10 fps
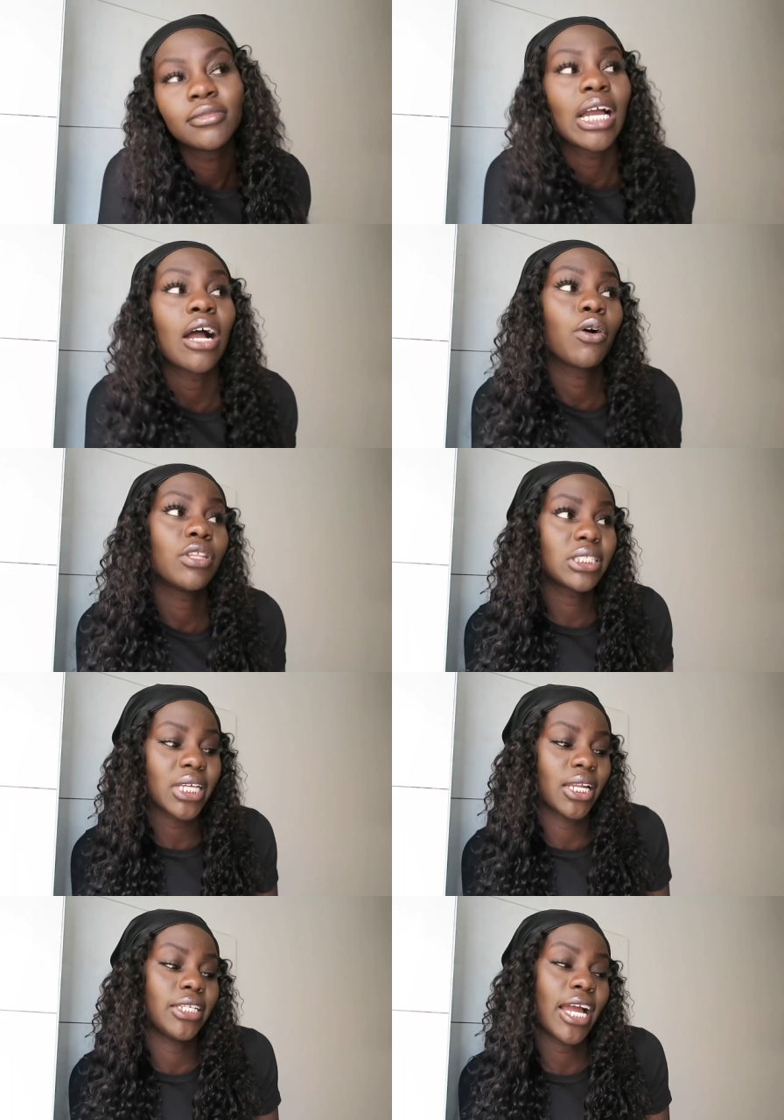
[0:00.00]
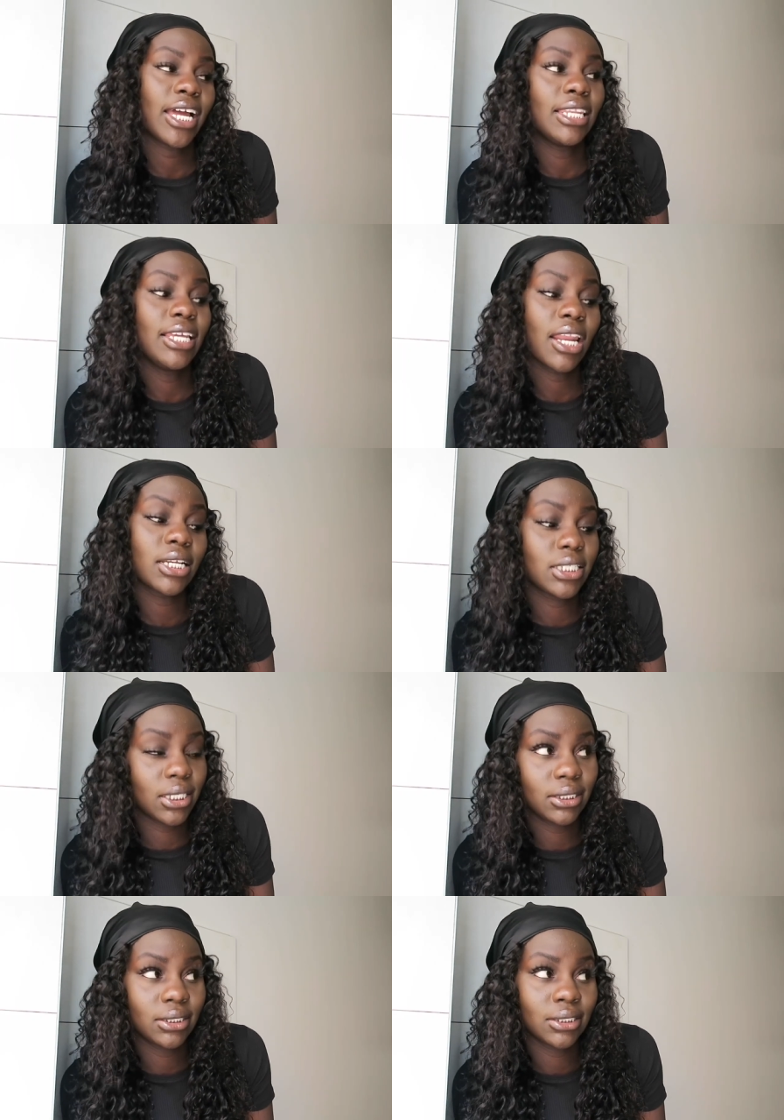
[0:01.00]
i go this side yeah lead
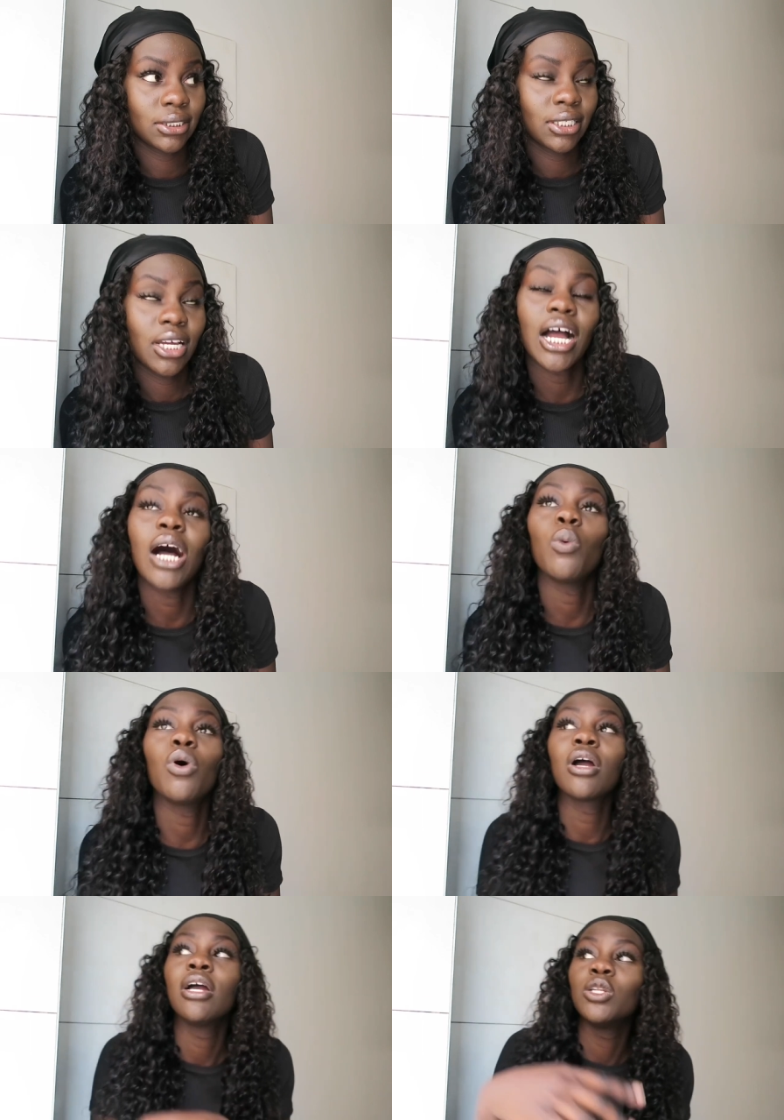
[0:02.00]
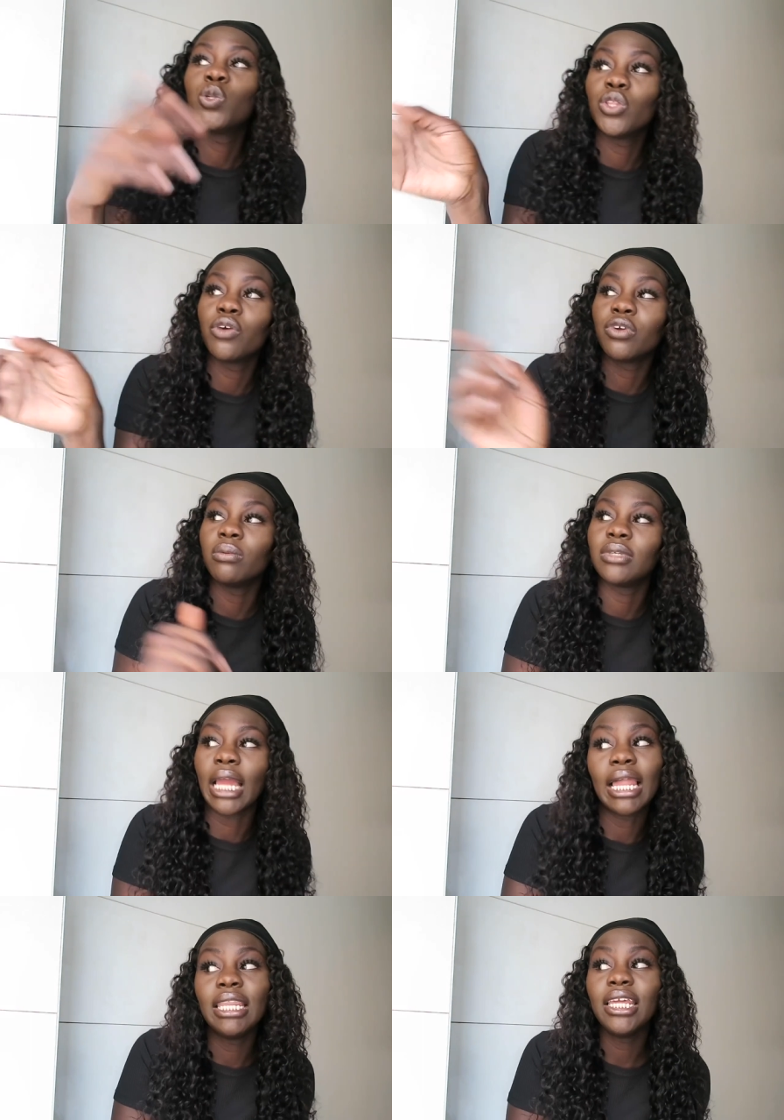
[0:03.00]
ting. i walk to the room.
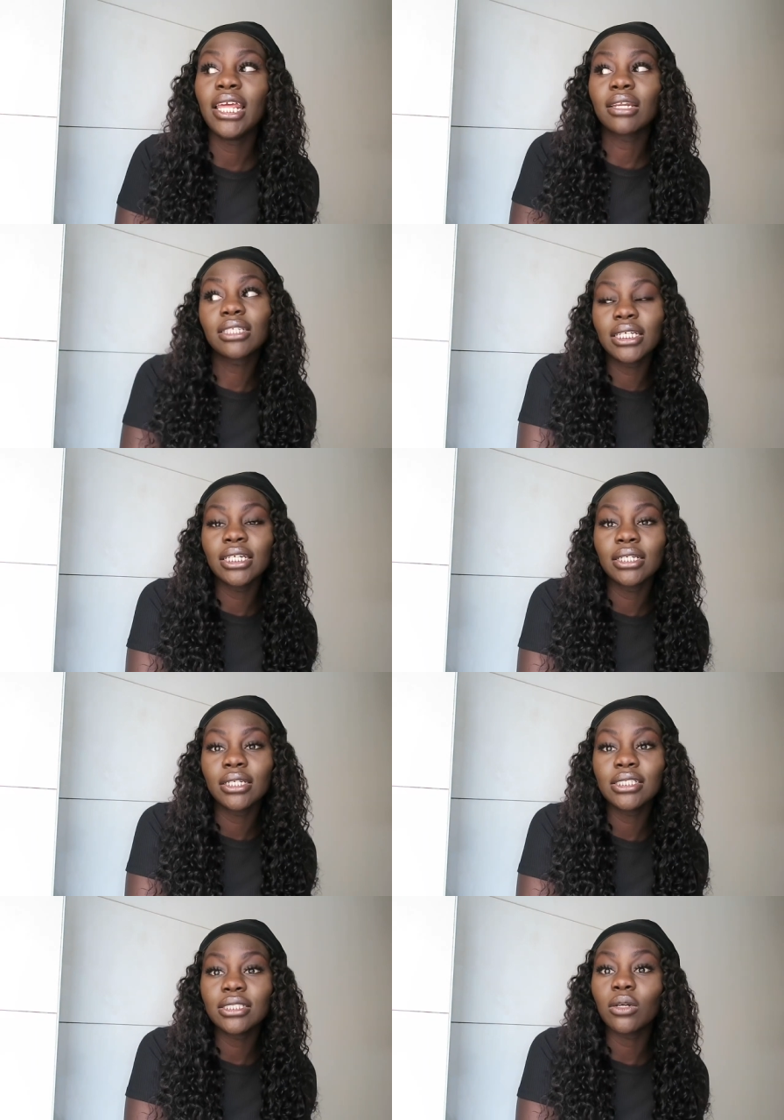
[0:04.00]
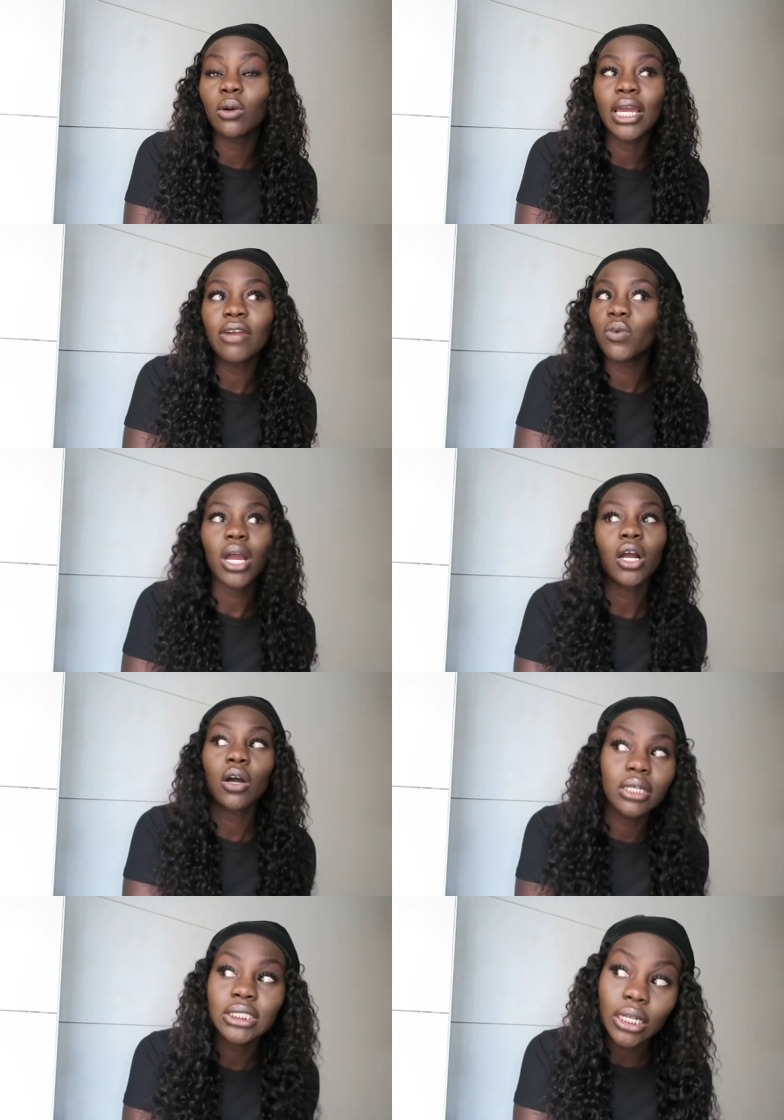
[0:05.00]
yeah lead ting. just everywhere i go
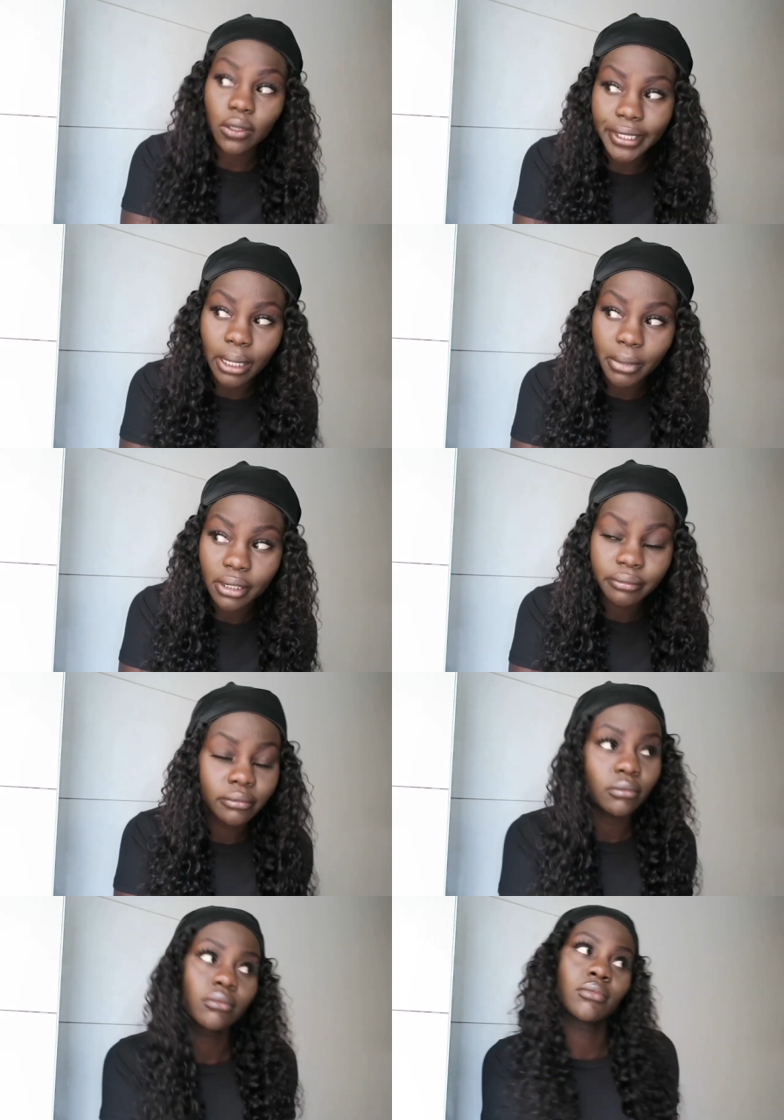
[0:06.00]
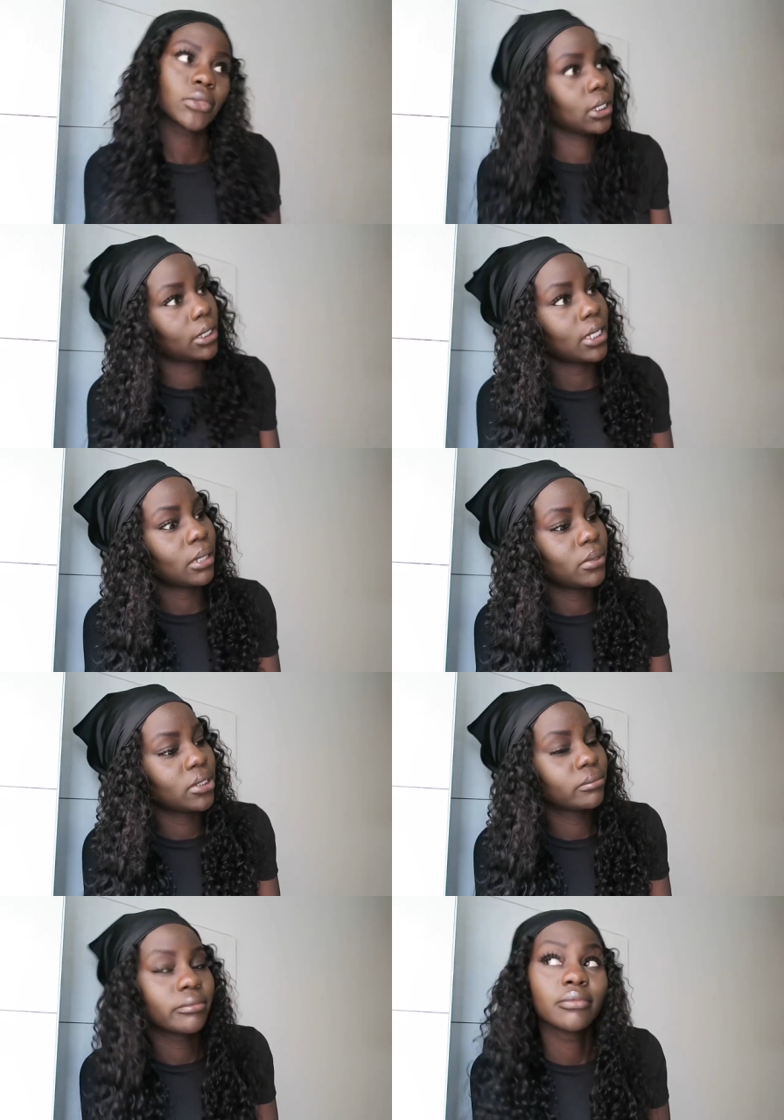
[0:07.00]
he's like looking at me looking at me
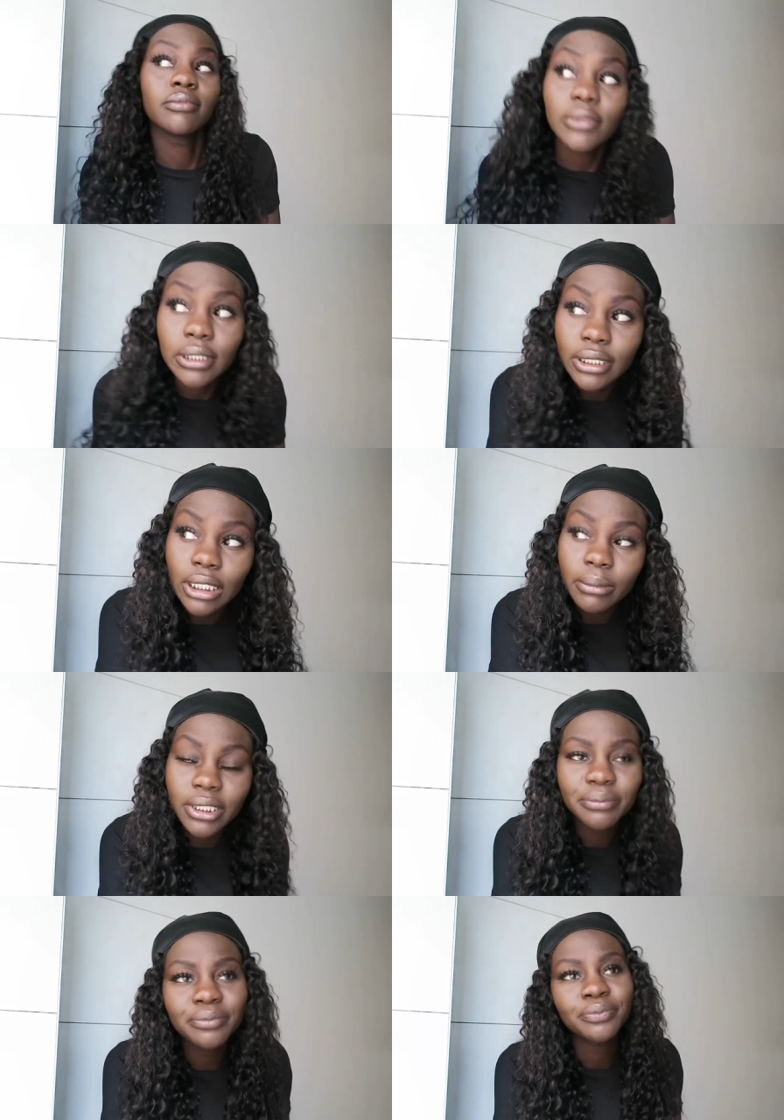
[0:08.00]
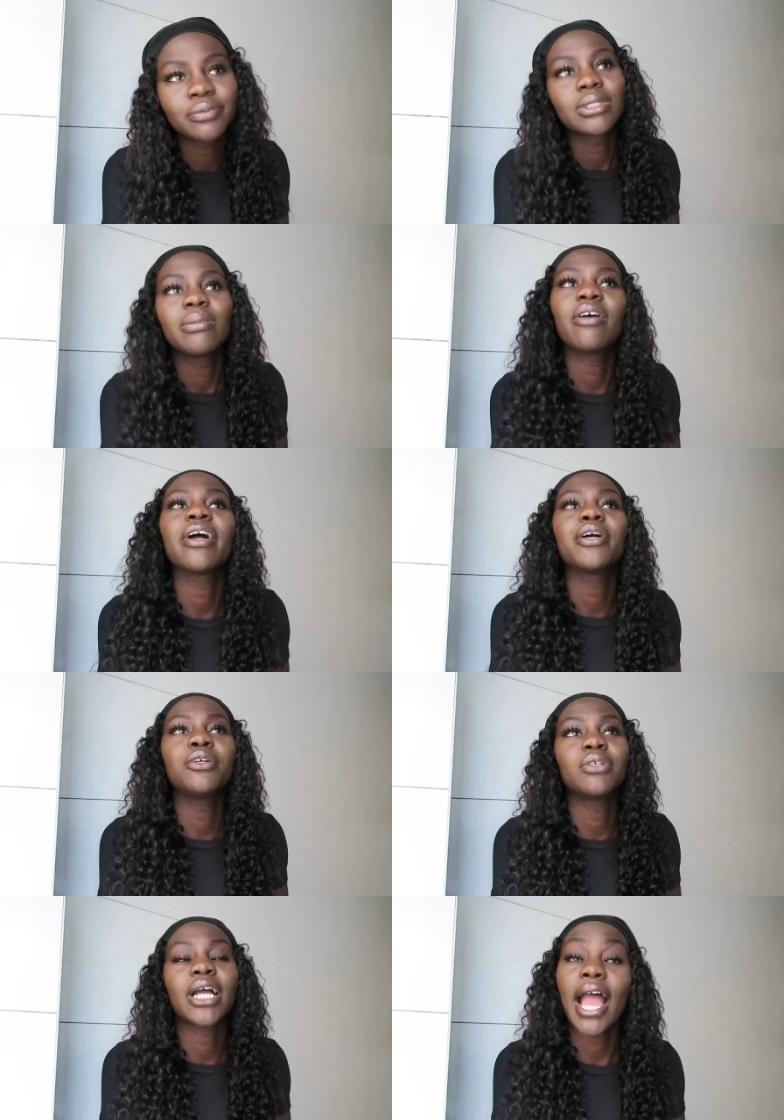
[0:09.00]
looking at me okay
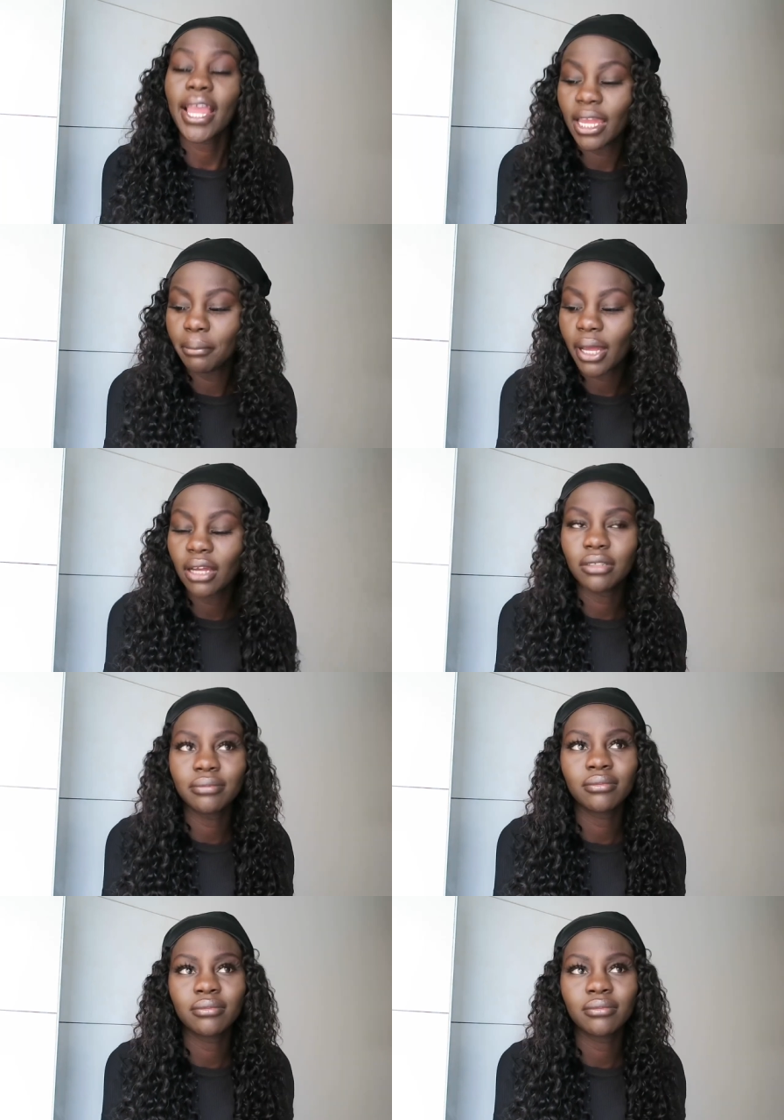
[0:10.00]
cool i came back